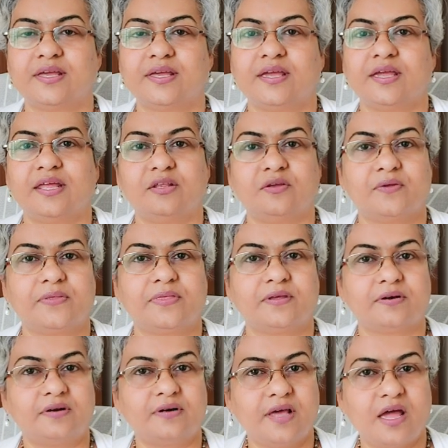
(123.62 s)
in your
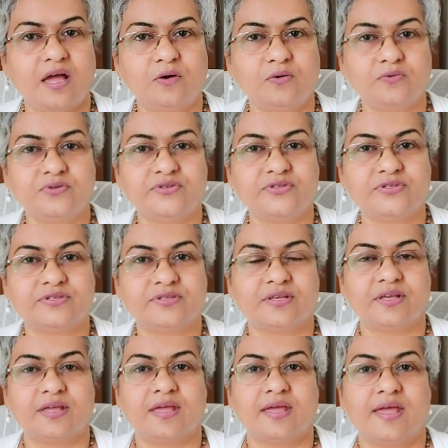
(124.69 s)
third house,
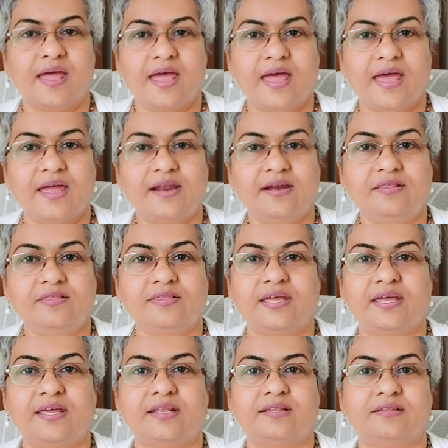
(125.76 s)
and
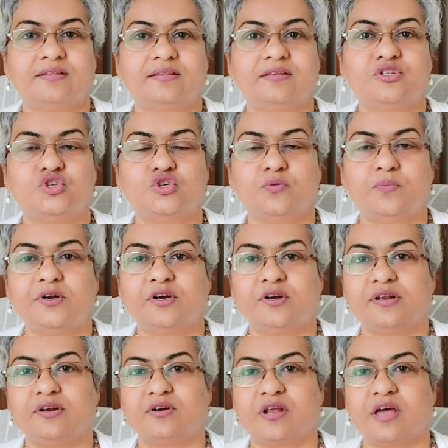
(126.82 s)
then Jupiter
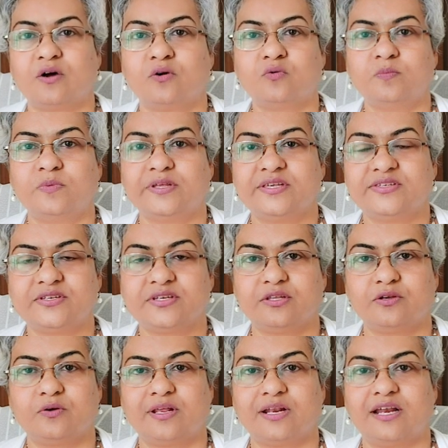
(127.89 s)
and Rahu placed in
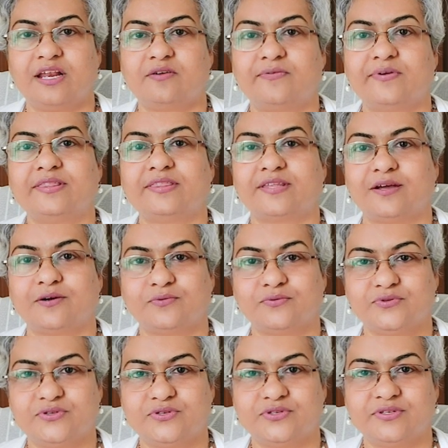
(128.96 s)
your 11th
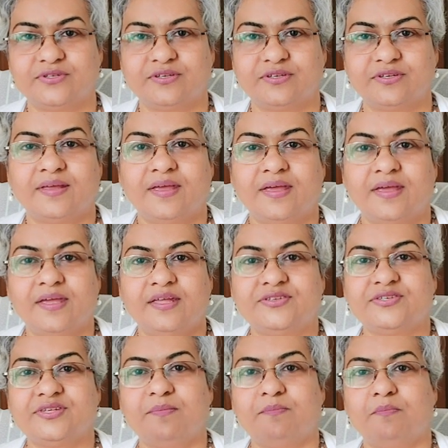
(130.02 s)
house.
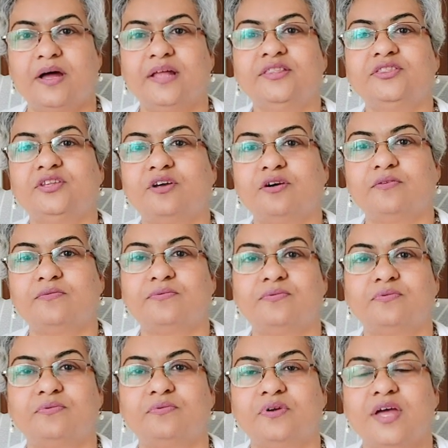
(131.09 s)
It's a month of
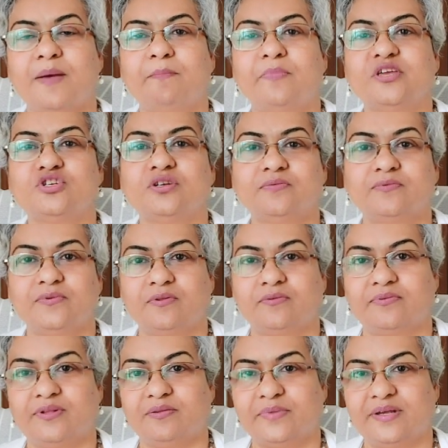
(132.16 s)
ambition
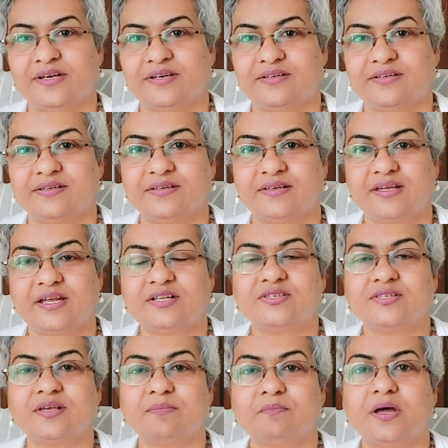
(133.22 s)
fulfillment.
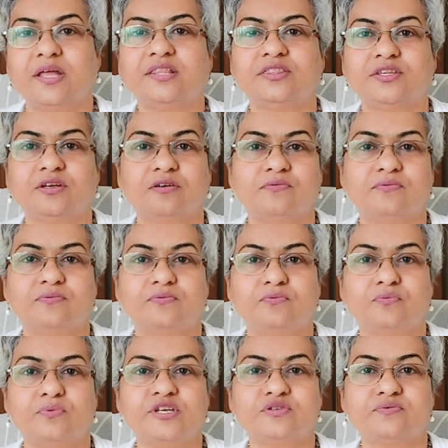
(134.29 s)
It's a month of
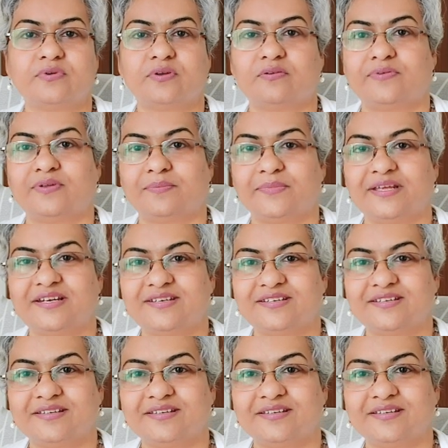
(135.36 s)
wish fulfillment.